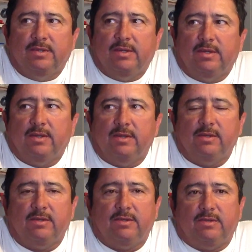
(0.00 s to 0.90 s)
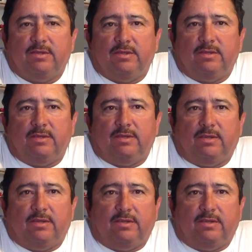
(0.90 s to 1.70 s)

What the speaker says: (no one is talking)